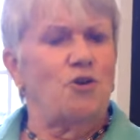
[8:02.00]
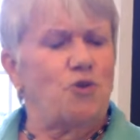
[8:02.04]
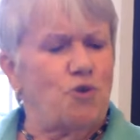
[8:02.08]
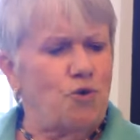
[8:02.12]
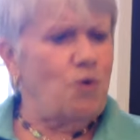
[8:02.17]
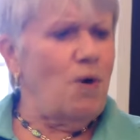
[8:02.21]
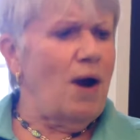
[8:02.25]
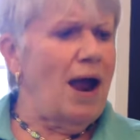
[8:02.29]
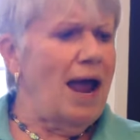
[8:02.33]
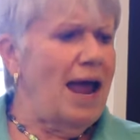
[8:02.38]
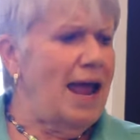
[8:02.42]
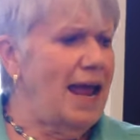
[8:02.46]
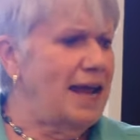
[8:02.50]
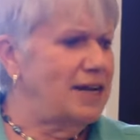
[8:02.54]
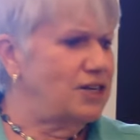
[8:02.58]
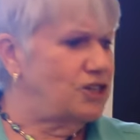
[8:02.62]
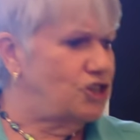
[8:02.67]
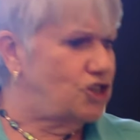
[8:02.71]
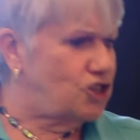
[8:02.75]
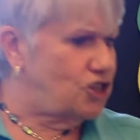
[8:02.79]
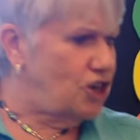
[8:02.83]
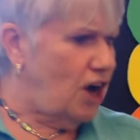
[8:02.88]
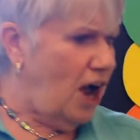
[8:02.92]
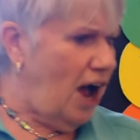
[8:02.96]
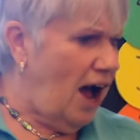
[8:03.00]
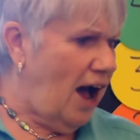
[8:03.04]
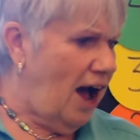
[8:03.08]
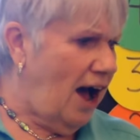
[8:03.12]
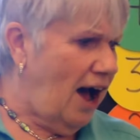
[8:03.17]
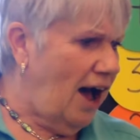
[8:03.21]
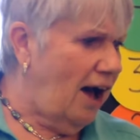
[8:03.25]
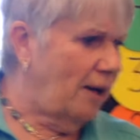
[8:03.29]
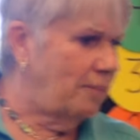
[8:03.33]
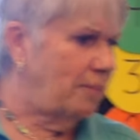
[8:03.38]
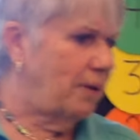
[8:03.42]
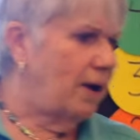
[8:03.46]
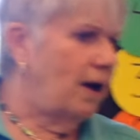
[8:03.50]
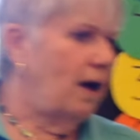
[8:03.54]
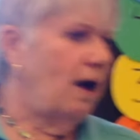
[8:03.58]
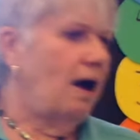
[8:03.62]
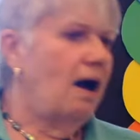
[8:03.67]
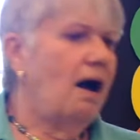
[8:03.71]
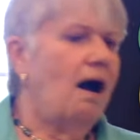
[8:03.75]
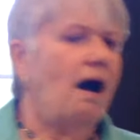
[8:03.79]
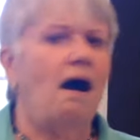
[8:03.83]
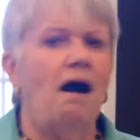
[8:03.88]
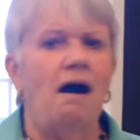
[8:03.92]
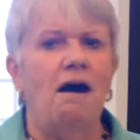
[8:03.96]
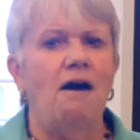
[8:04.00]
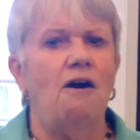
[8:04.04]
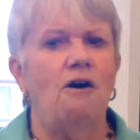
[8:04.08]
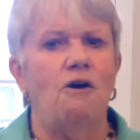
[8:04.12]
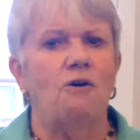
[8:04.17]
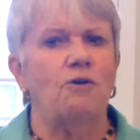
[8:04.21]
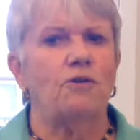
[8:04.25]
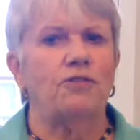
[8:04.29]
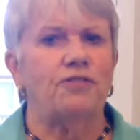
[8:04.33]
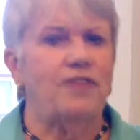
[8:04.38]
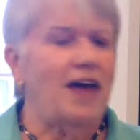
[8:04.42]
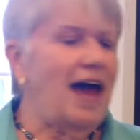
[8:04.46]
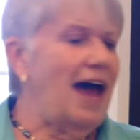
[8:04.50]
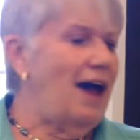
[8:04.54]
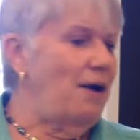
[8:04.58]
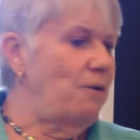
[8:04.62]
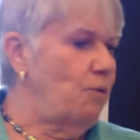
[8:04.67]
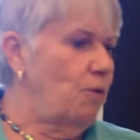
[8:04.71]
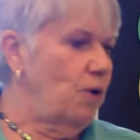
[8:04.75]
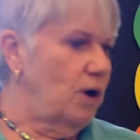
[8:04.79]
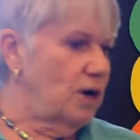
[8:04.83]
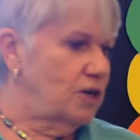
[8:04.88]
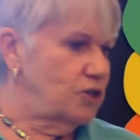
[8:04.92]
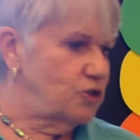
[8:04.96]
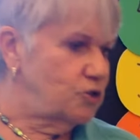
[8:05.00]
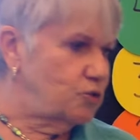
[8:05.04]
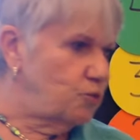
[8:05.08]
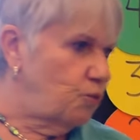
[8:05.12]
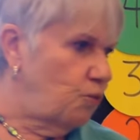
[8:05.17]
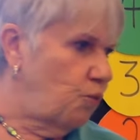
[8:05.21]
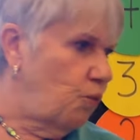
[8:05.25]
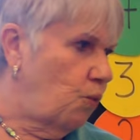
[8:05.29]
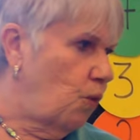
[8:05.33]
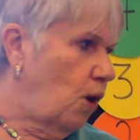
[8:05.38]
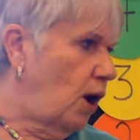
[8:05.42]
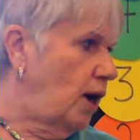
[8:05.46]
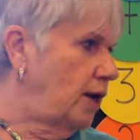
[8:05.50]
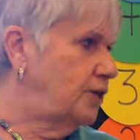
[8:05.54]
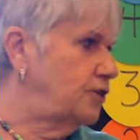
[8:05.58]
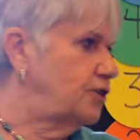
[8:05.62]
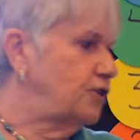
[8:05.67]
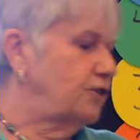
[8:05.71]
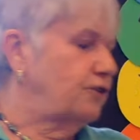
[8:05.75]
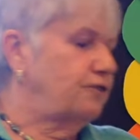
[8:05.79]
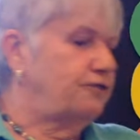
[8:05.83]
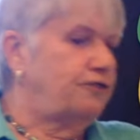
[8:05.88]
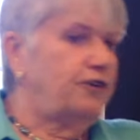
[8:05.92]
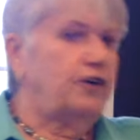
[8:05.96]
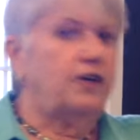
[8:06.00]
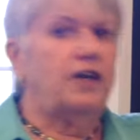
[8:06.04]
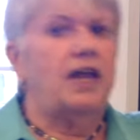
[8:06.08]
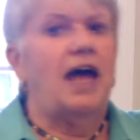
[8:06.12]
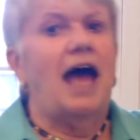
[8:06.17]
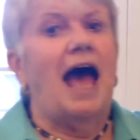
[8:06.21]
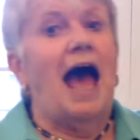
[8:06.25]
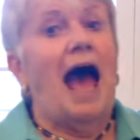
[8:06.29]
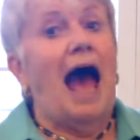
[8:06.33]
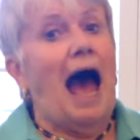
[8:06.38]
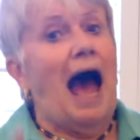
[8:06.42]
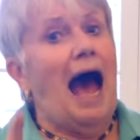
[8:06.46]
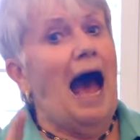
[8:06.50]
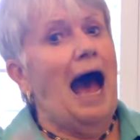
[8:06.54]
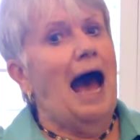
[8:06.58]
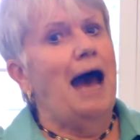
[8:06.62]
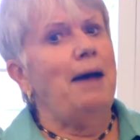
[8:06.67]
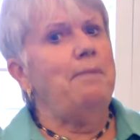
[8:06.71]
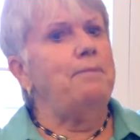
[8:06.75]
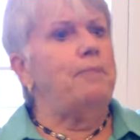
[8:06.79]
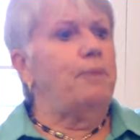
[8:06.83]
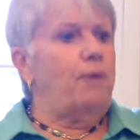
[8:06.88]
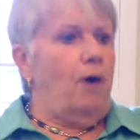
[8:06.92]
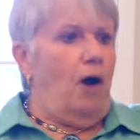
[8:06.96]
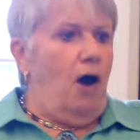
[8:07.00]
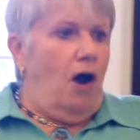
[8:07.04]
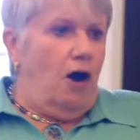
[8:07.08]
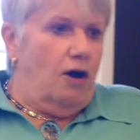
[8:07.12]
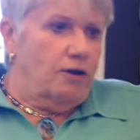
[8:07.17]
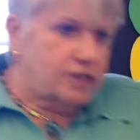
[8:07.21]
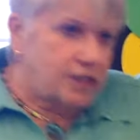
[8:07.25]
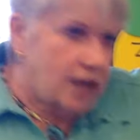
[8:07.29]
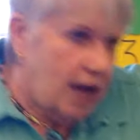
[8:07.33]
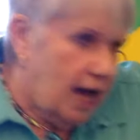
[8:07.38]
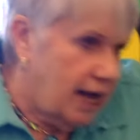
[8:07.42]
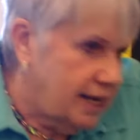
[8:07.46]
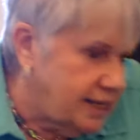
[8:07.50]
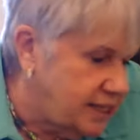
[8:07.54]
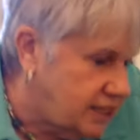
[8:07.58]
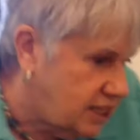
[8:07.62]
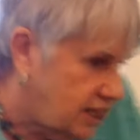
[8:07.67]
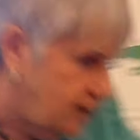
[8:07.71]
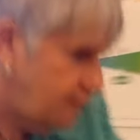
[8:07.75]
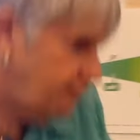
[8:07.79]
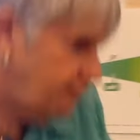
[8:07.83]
Great job! Oh, that was wonderful. I brought a